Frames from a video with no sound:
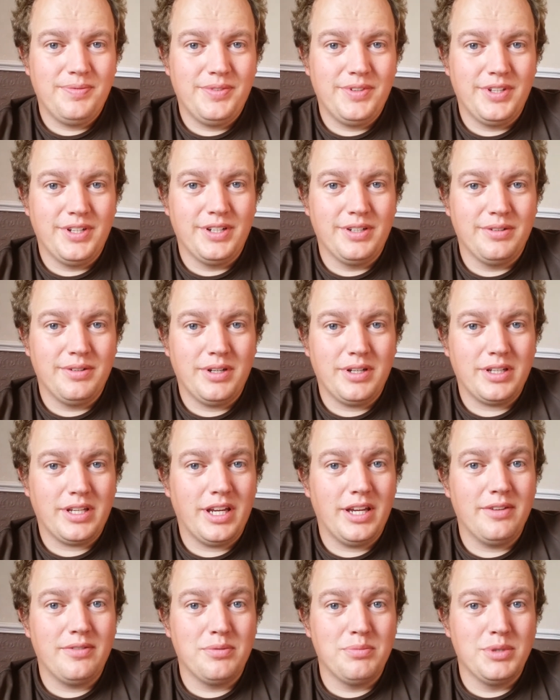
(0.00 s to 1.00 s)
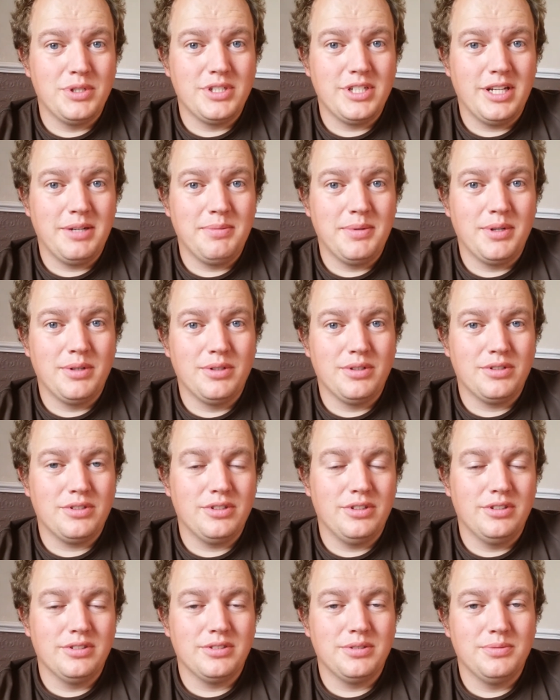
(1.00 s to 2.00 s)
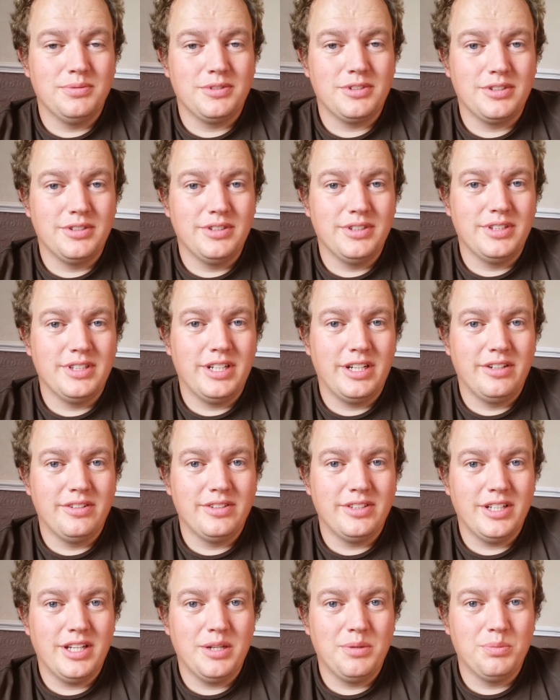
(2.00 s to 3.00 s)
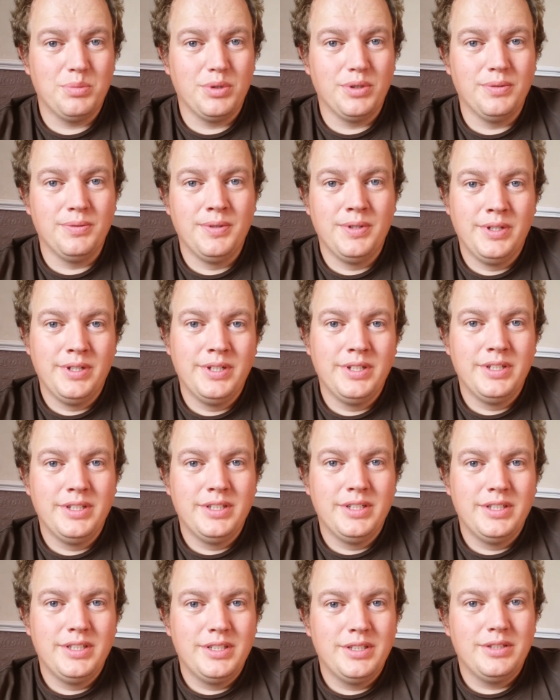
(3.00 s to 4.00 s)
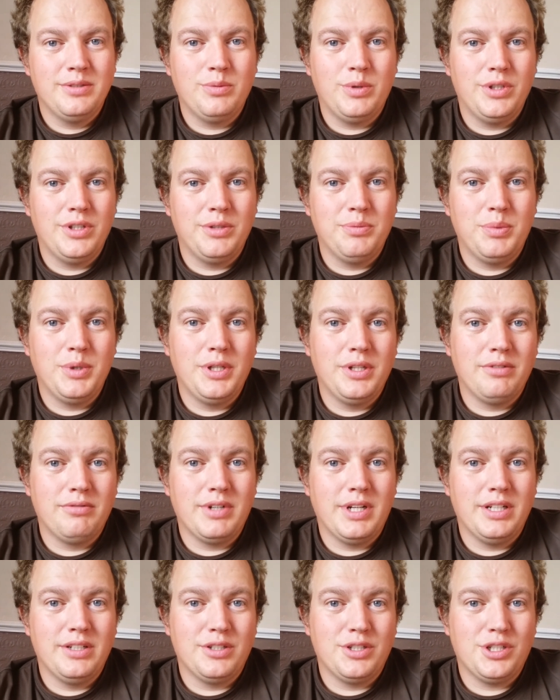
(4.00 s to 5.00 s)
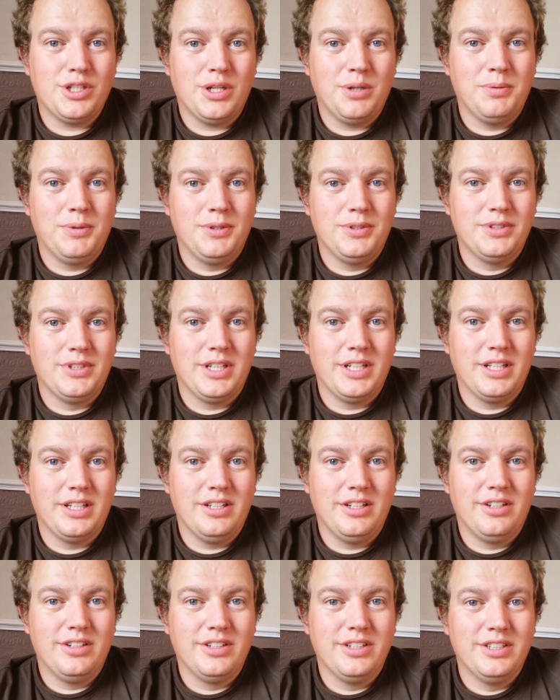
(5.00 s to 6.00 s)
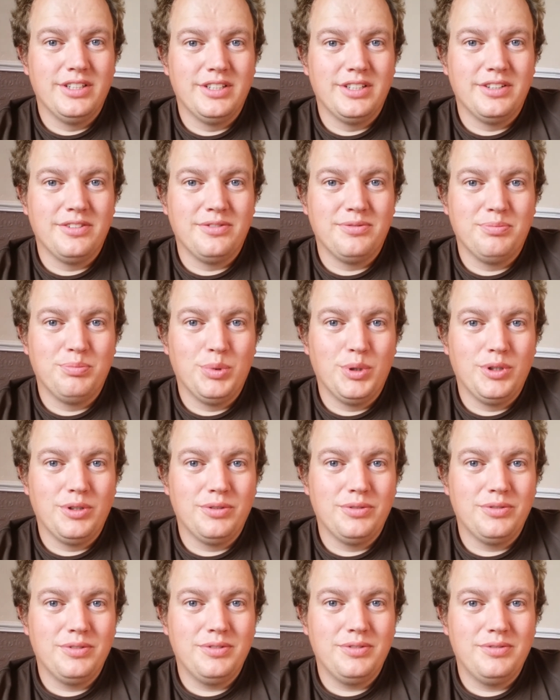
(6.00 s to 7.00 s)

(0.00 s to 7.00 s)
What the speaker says: You know, I gave them a demo and I talked them through it there and then, but when they've been around the show all day long and they've bought,